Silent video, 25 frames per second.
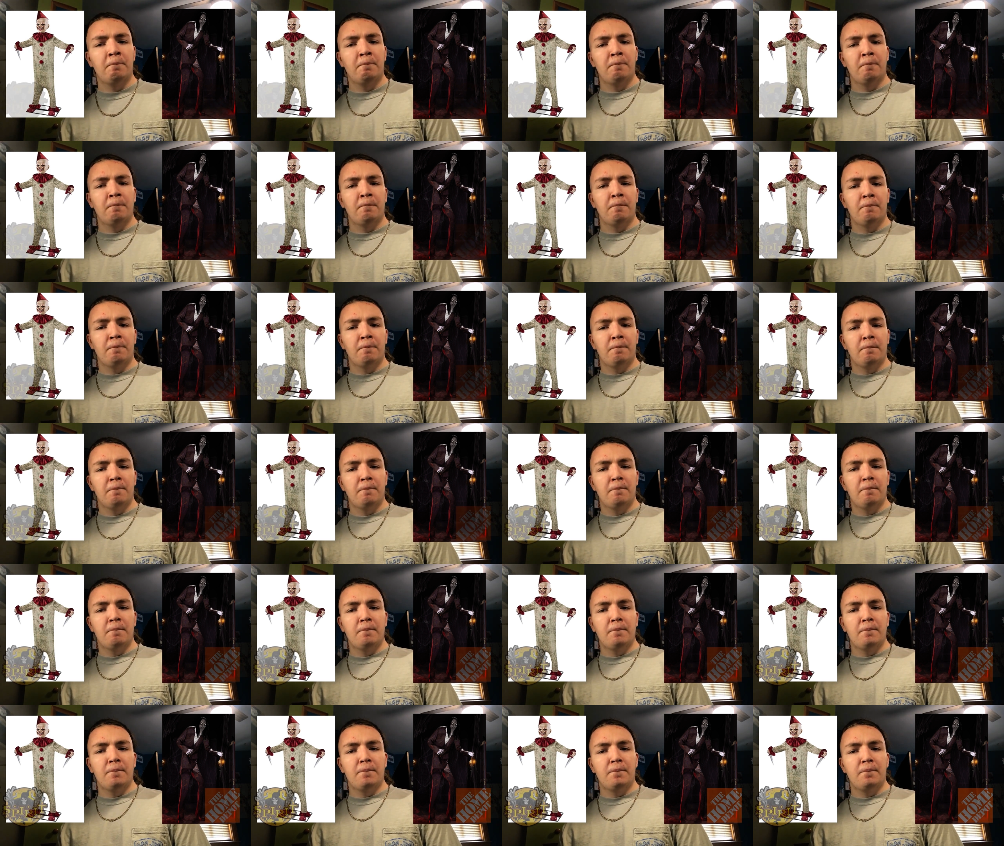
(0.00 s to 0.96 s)

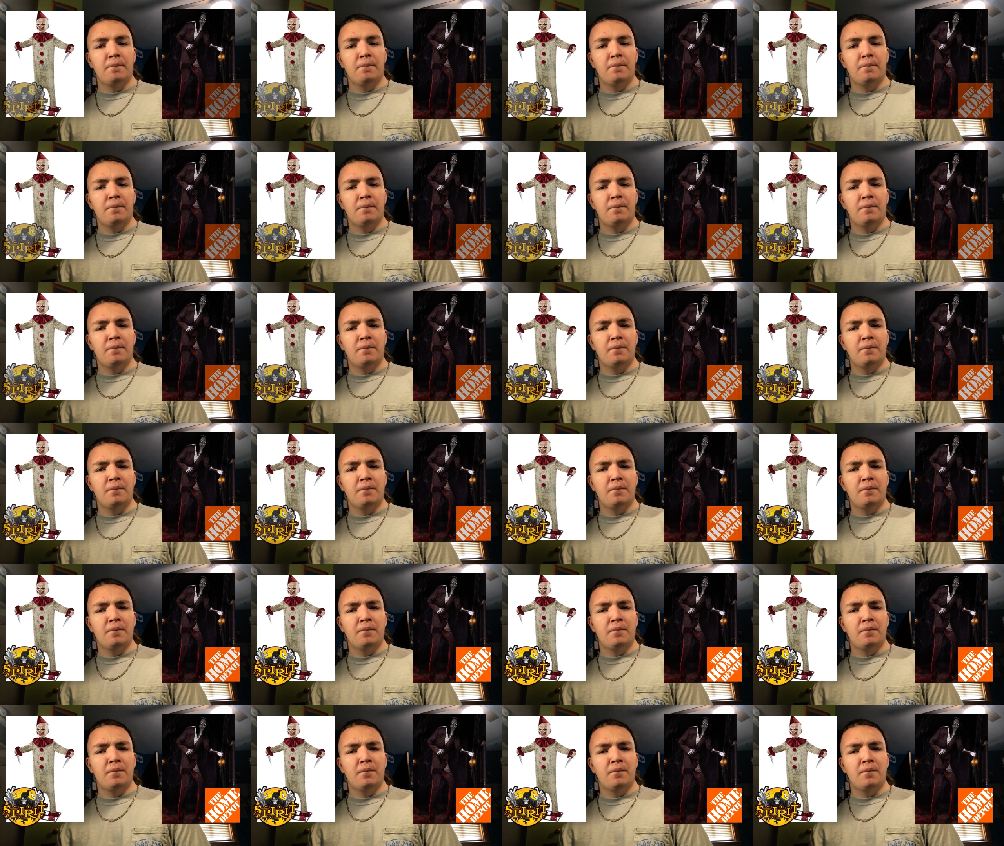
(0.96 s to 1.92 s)

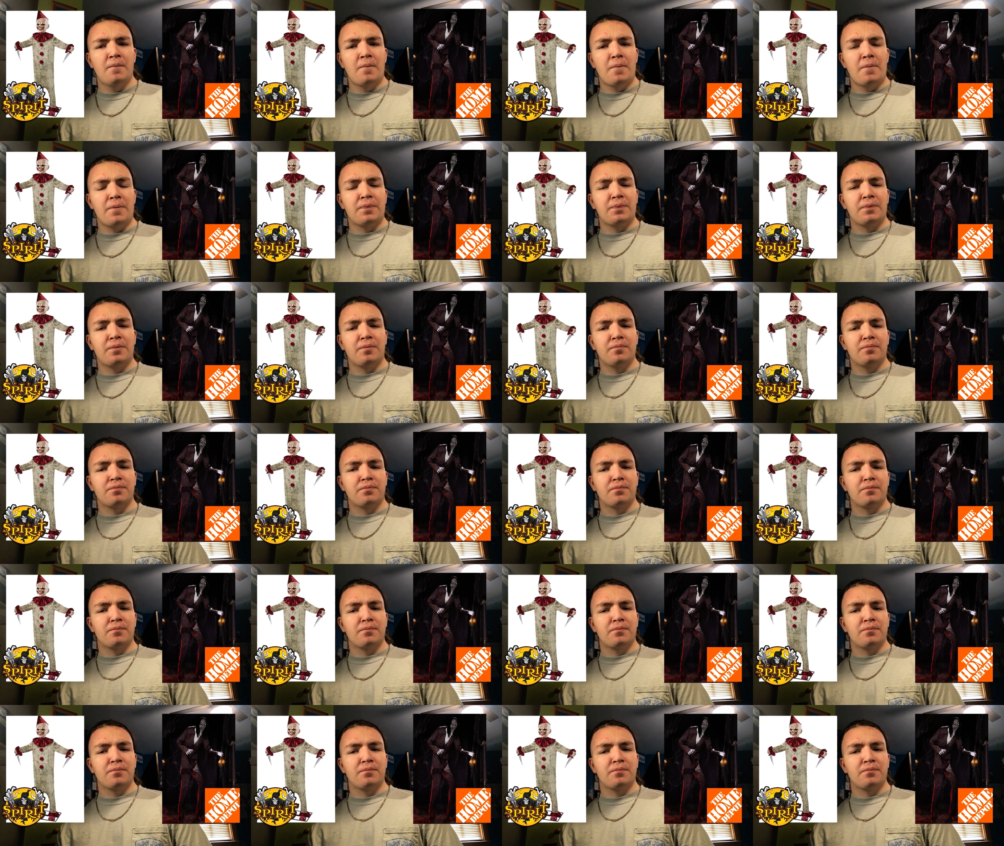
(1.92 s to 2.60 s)
Nobody speaks.